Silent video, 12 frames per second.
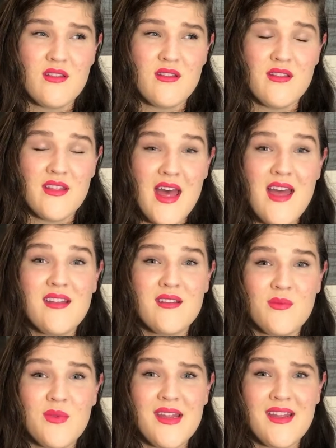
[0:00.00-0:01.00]

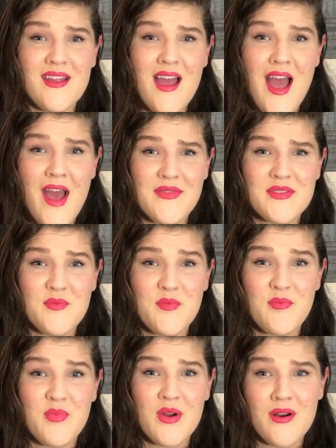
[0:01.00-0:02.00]
then we have to
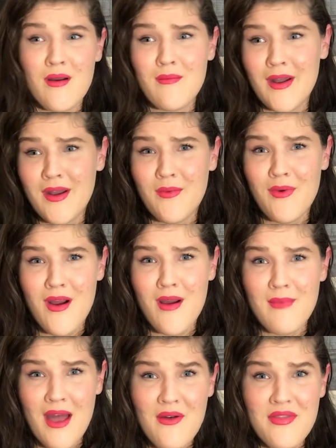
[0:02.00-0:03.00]
put our money where
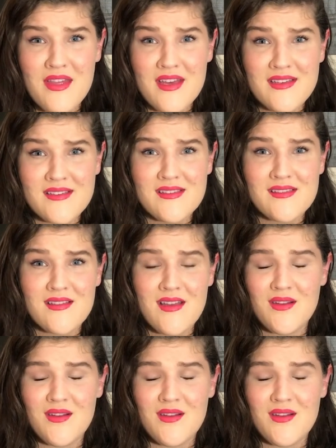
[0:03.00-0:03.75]
our mouth is,